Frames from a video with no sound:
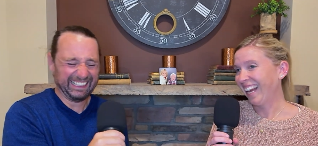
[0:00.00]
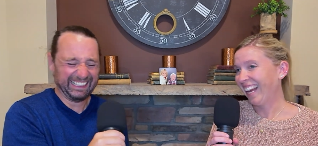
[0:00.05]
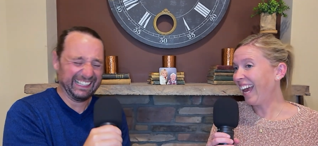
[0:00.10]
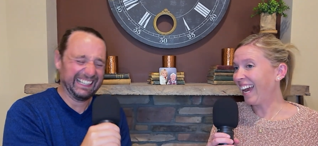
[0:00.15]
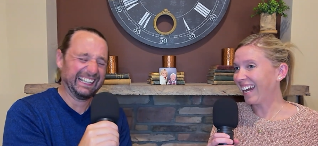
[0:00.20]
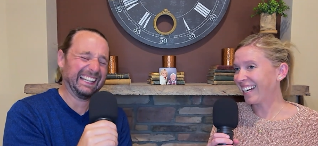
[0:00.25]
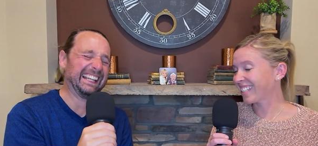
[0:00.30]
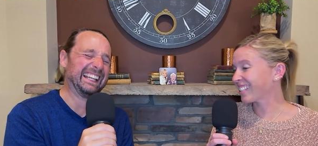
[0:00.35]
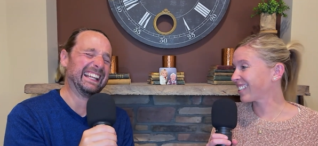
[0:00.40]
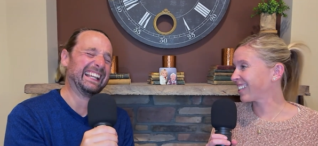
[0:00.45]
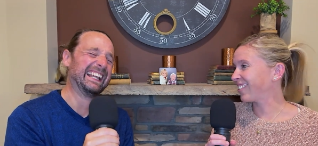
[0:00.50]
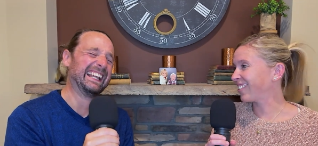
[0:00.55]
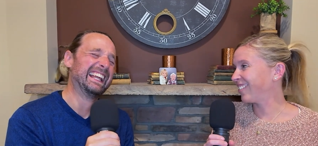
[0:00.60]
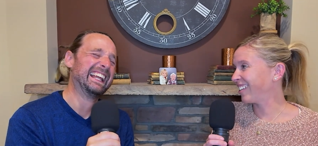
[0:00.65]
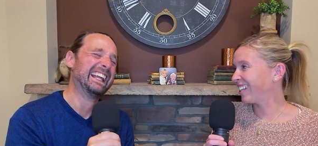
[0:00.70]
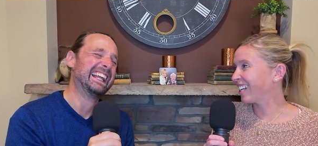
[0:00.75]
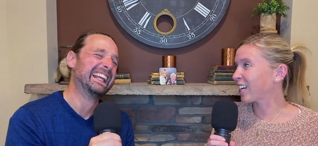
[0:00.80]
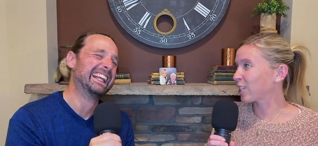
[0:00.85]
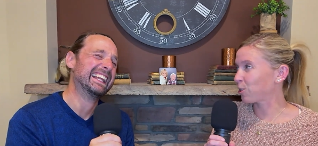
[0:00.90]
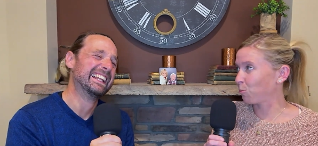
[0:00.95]
Speaker 1: Actually, when
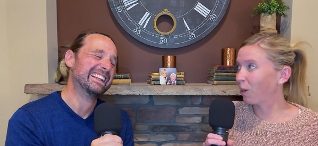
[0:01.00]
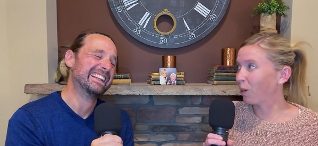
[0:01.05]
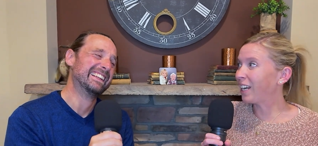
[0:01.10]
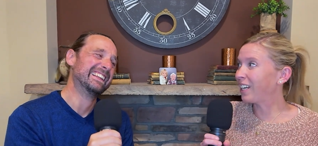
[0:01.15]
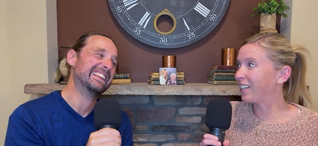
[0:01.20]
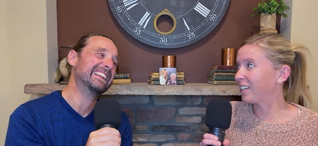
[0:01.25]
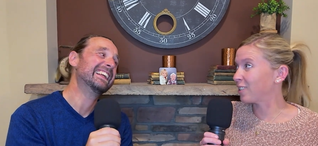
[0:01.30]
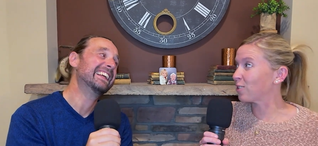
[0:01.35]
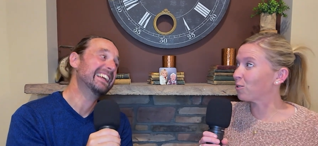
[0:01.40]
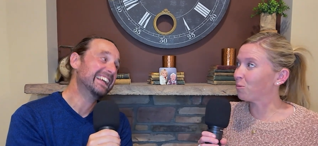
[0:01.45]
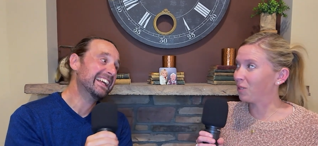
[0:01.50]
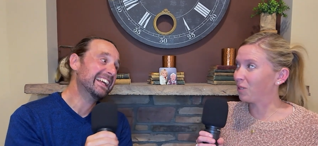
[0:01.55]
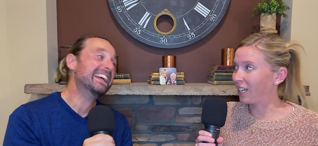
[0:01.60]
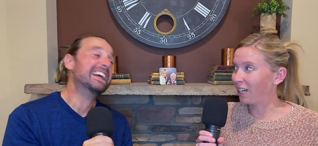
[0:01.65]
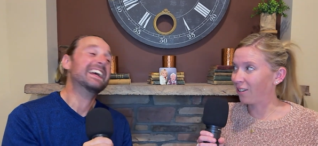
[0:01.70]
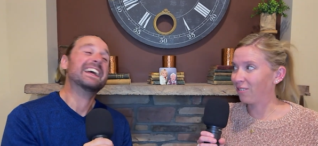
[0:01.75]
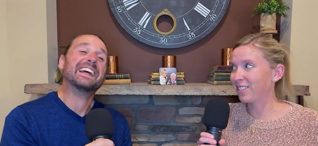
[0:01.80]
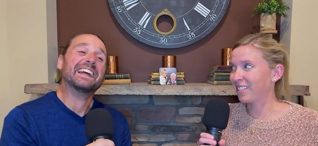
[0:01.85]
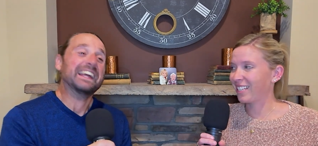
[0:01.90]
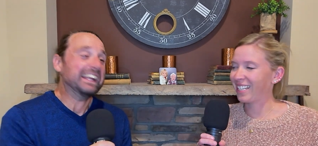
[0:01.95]
he explained it to me,
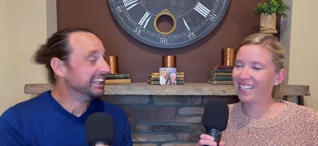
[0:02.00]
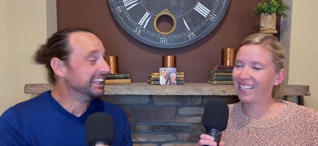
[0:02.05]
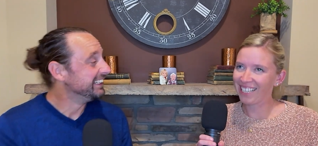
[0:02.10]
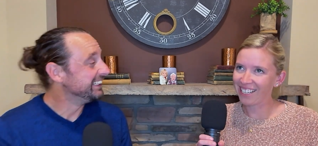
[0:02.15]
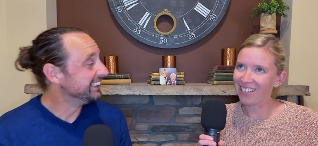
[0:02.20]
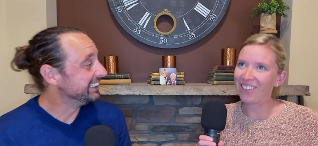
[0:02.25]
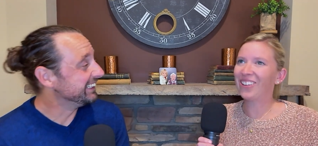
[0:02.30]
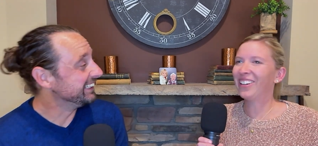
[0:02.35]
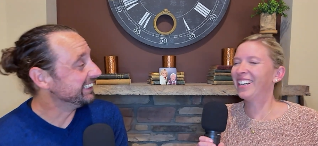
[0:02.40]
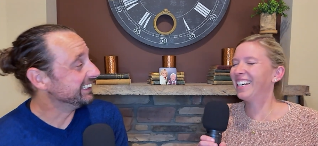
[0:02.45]
I was like, Oh.